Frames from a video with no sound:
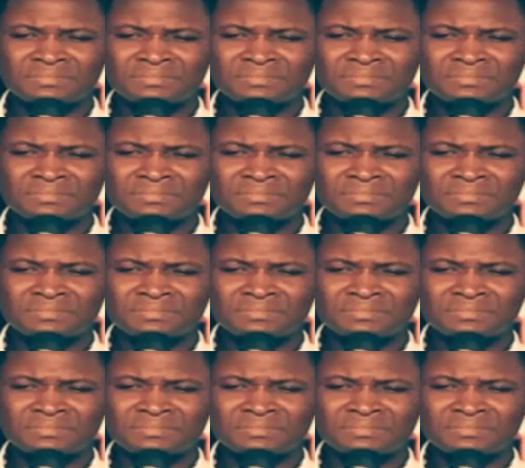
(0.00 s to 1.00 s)

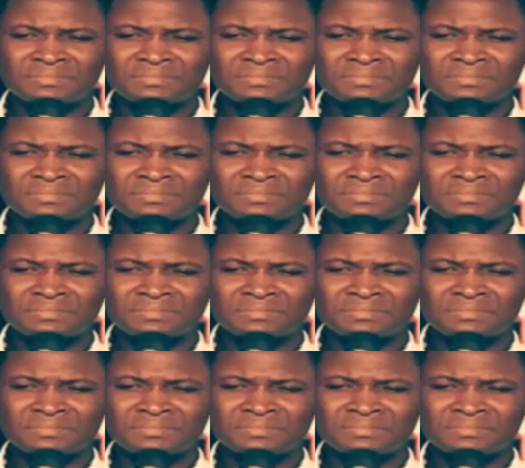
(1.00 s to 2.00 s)

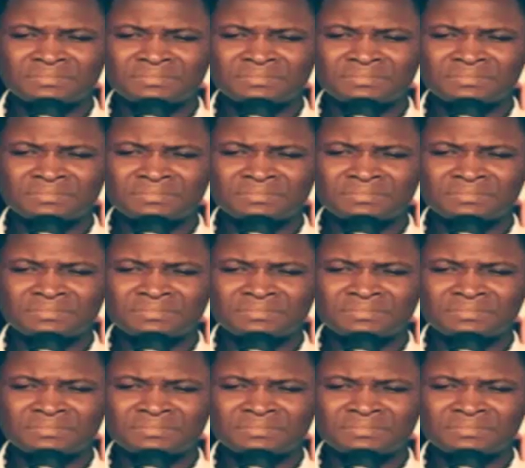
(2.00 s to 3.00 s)

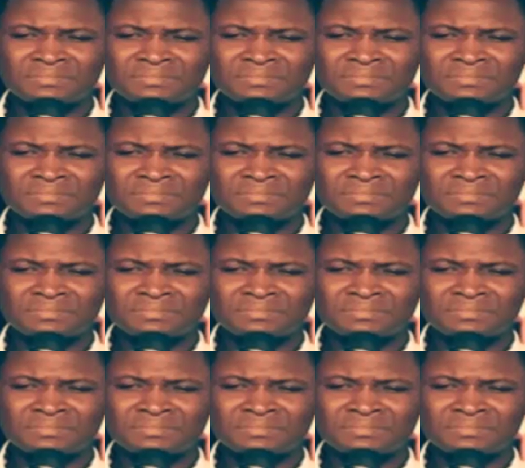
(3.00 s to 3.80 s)
(no lip movement)